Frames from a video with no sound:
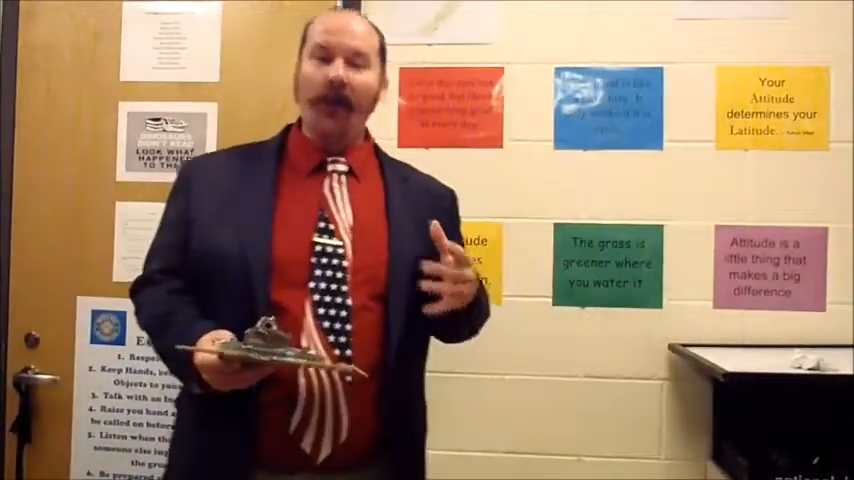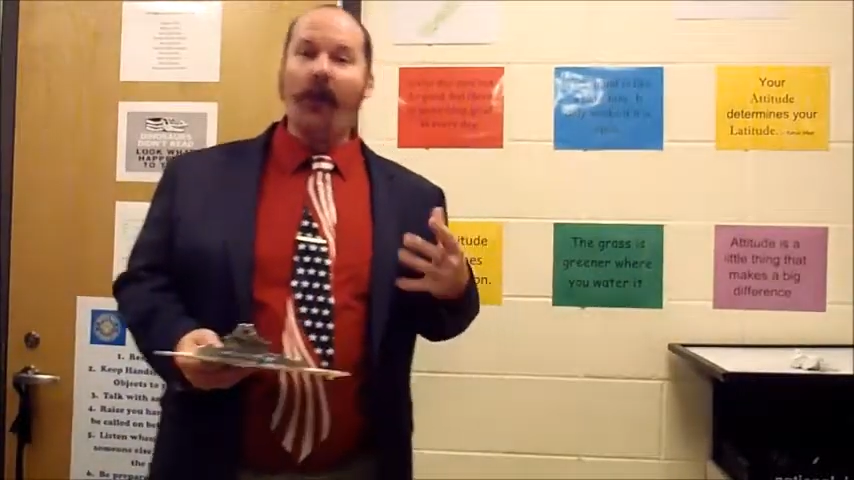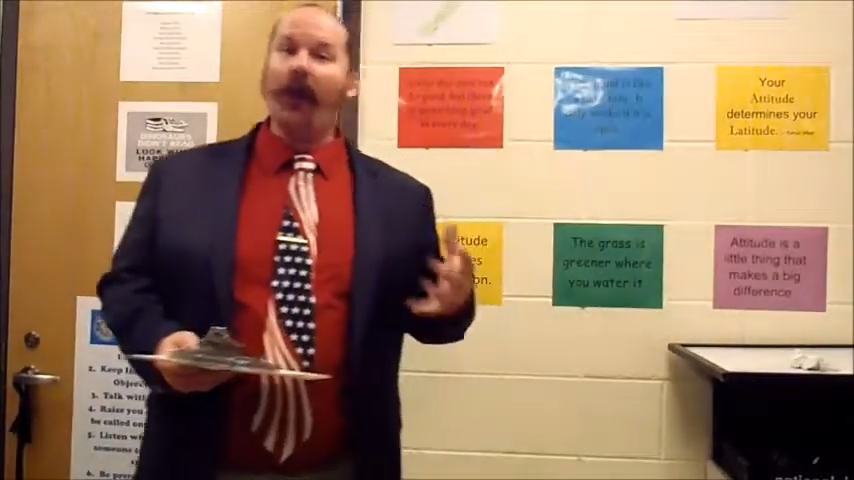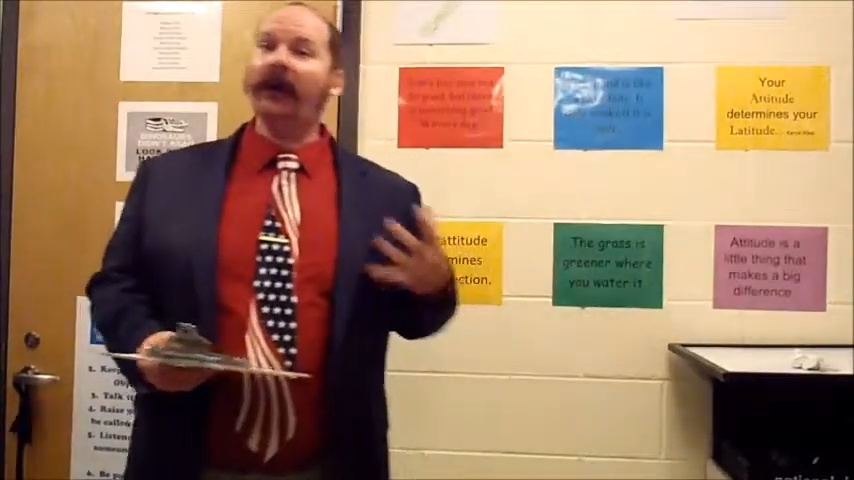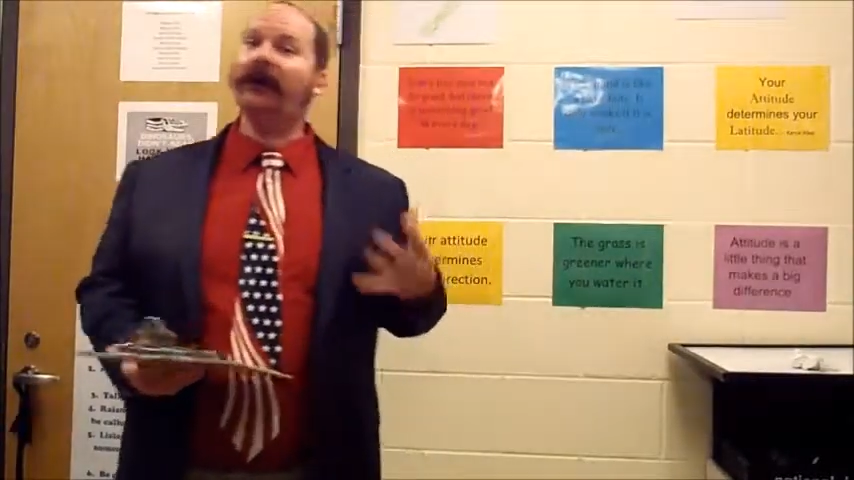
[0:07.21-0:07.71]

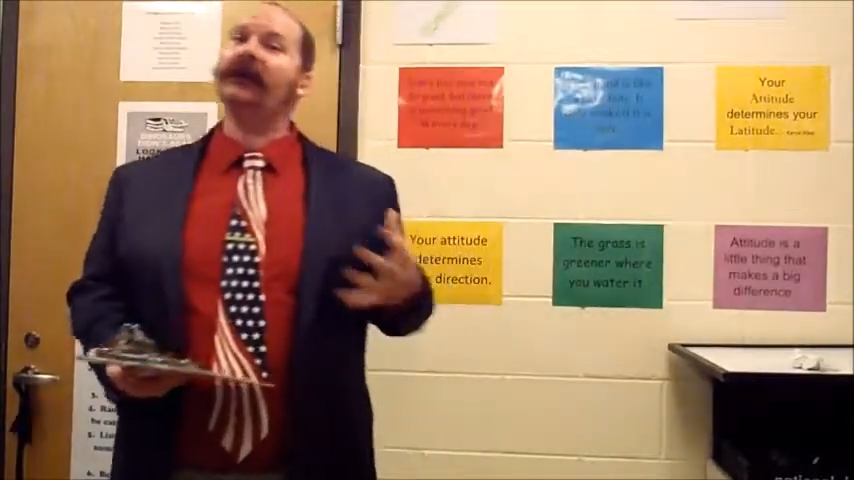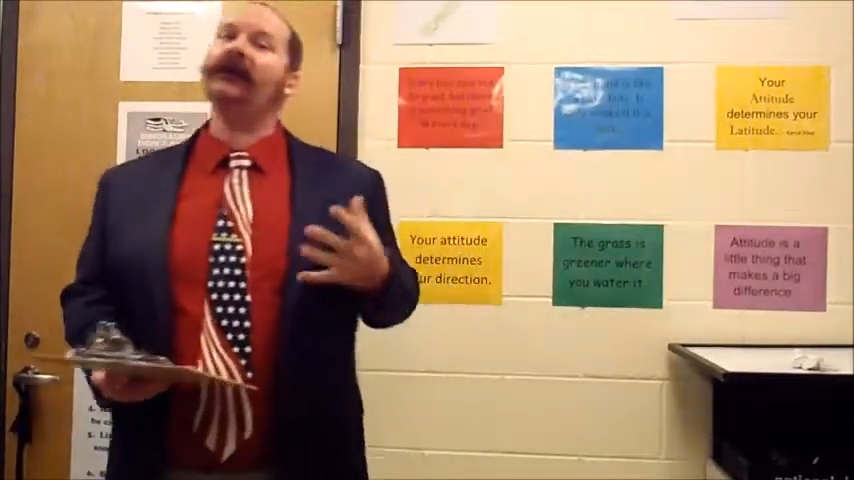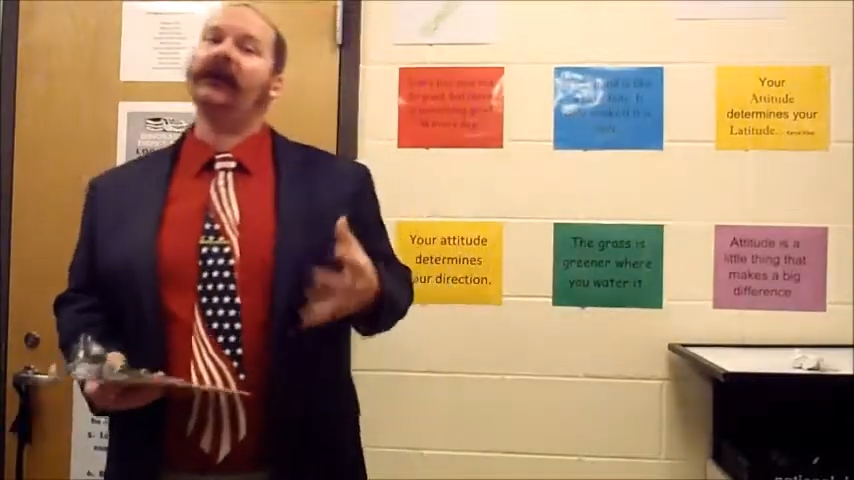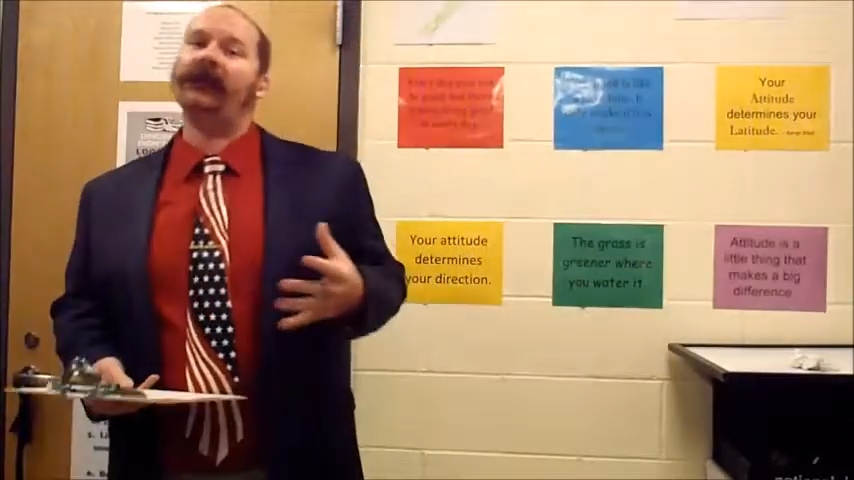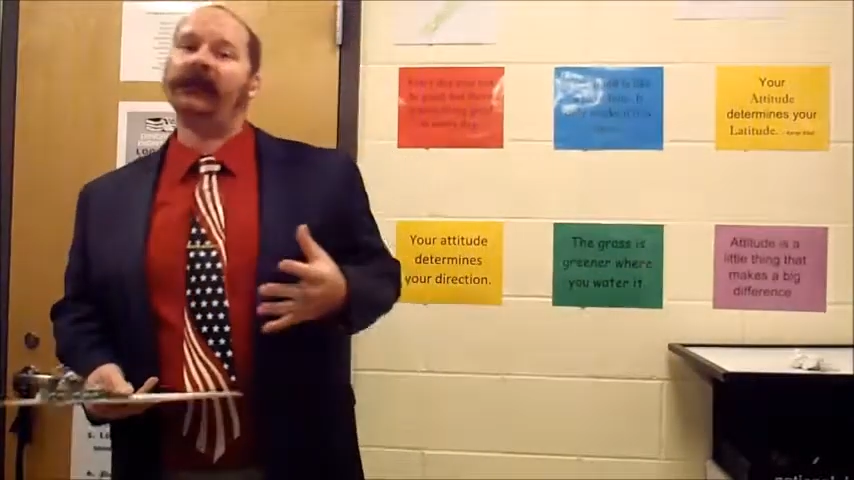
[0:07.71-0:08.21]
What is the
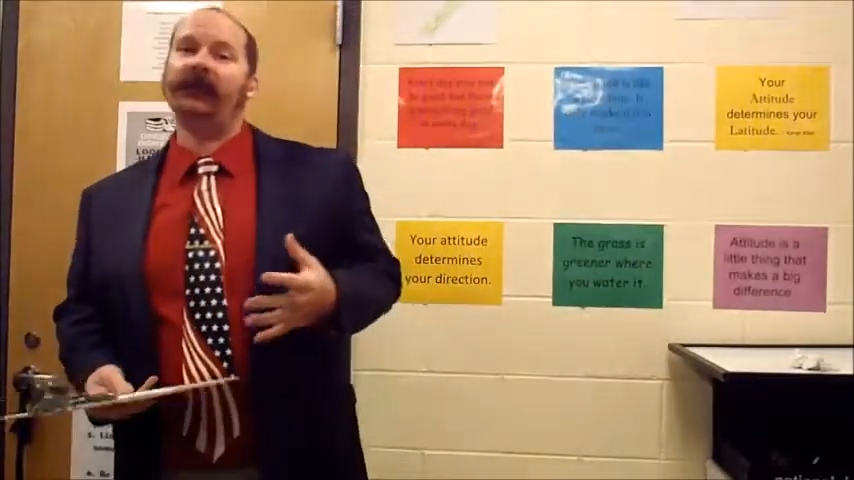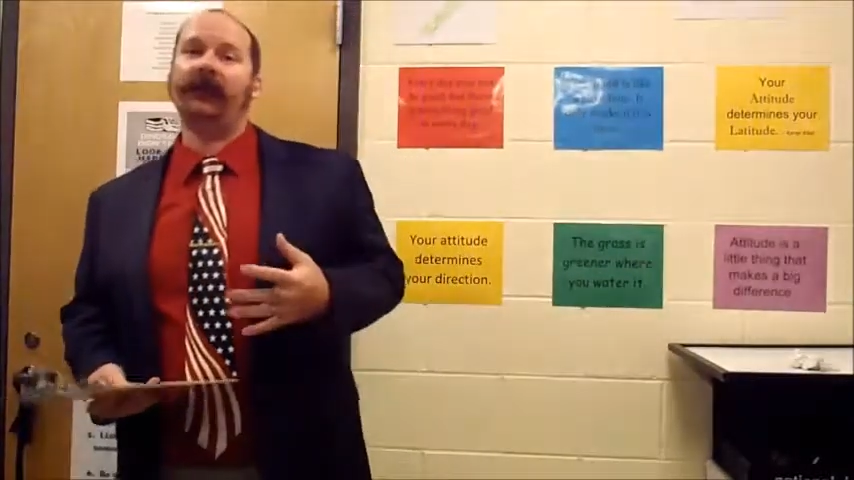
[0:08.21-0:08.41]
difference